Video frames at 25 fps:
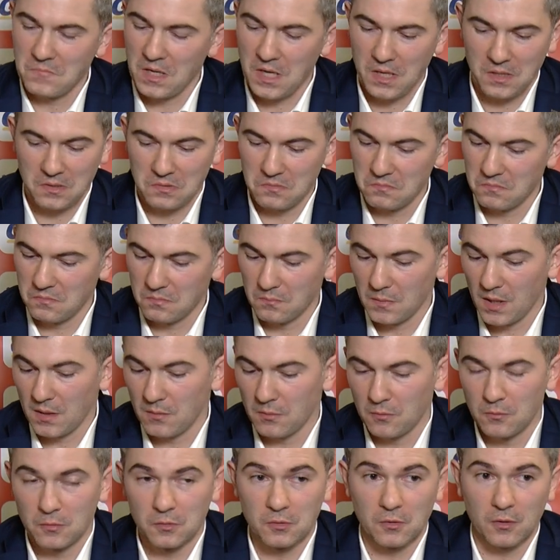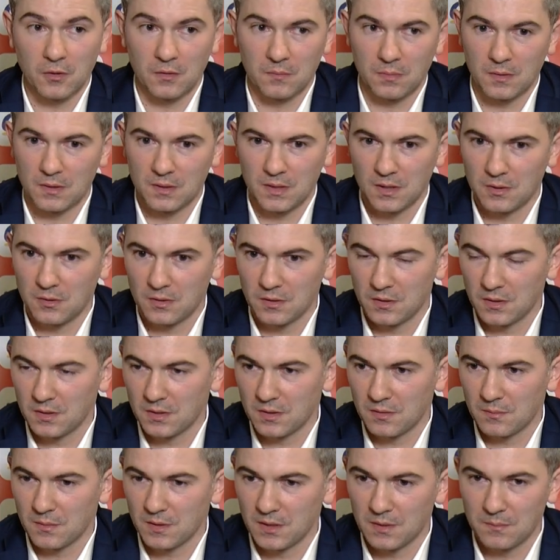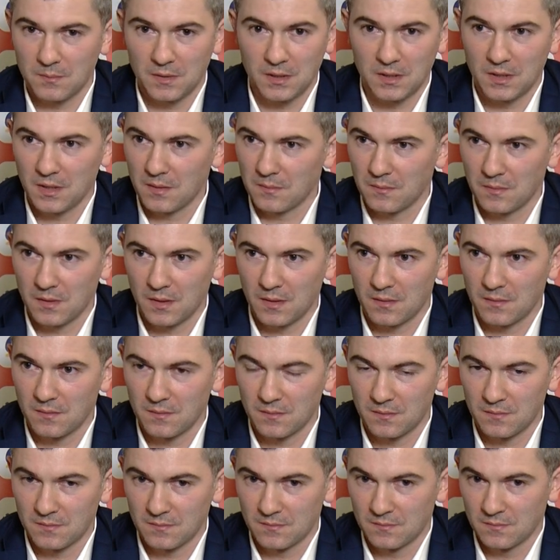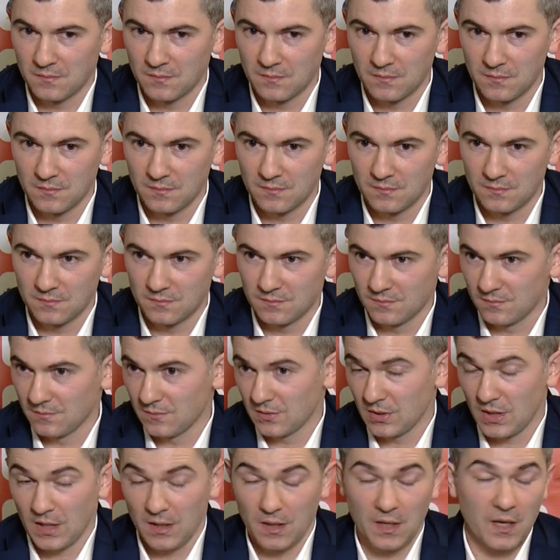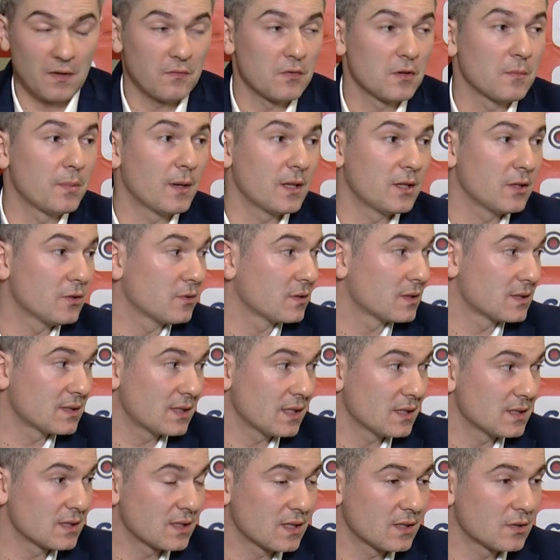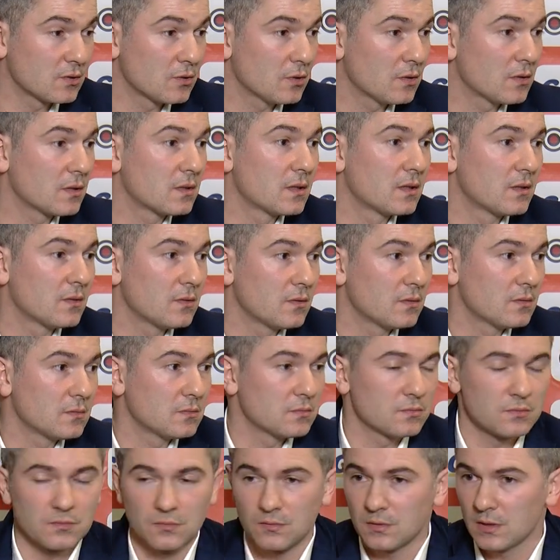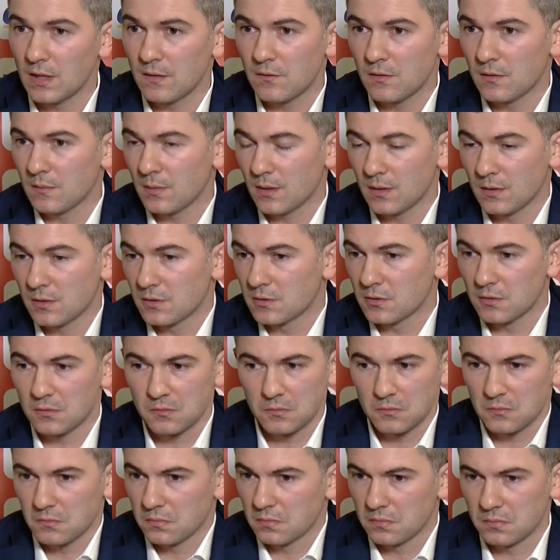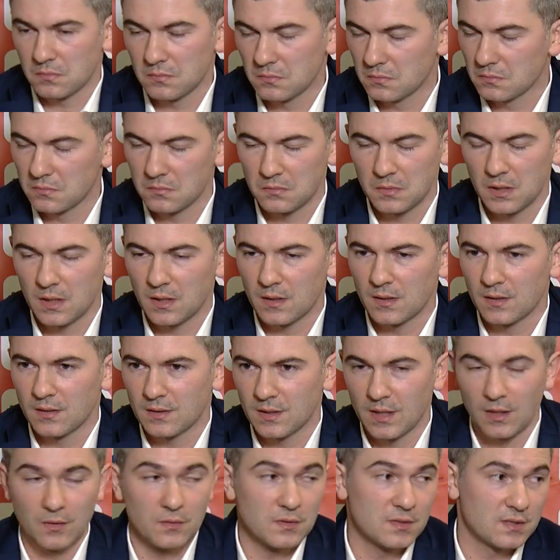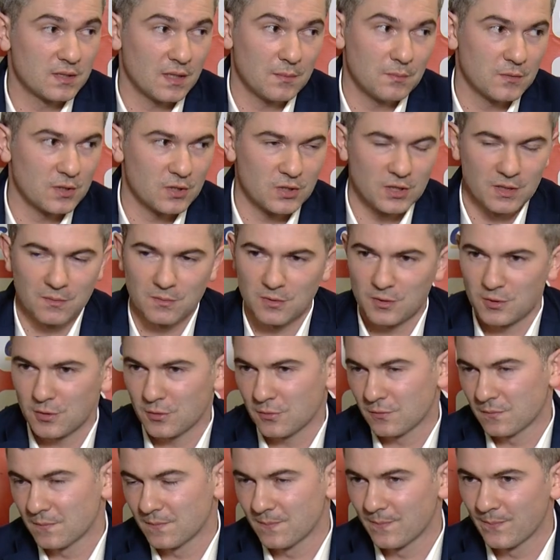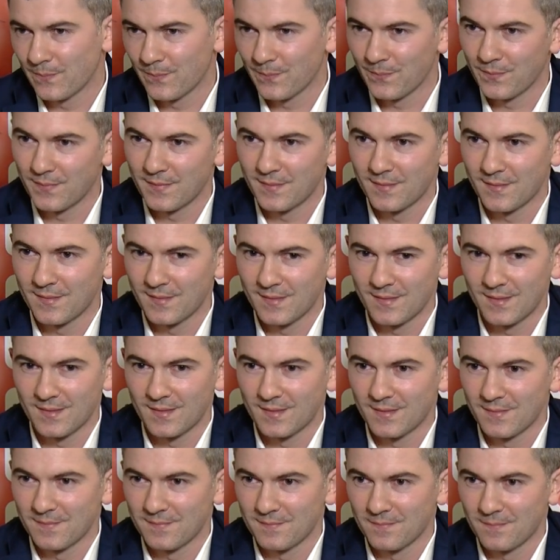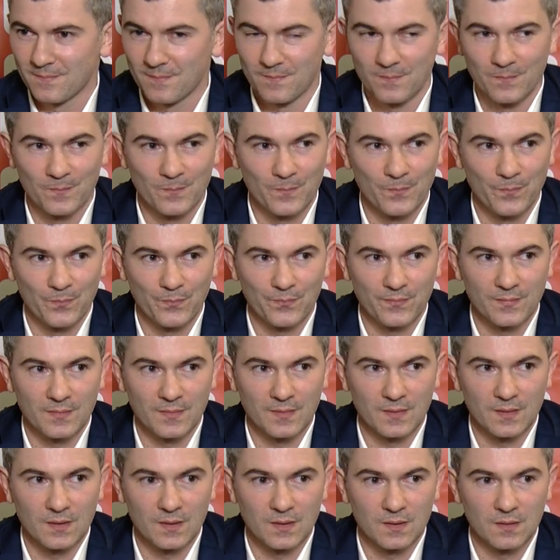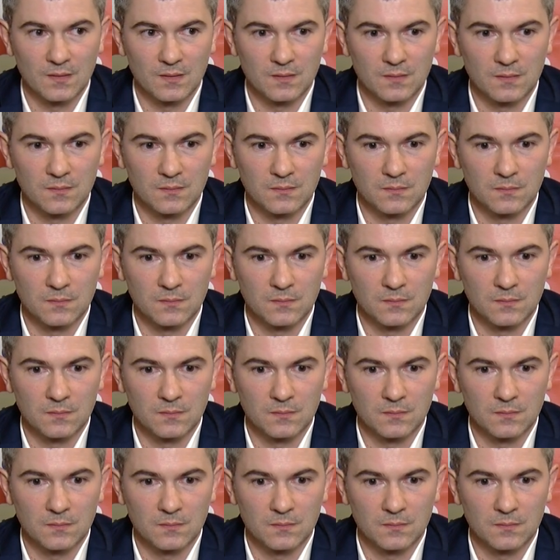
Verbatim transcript: Uh, maybe we talk, but I don't hear my, my name. Yeah. Everybody understands, can talk with everybody, so yeah. Now it's empty gym, so. But you saw against emotions, right?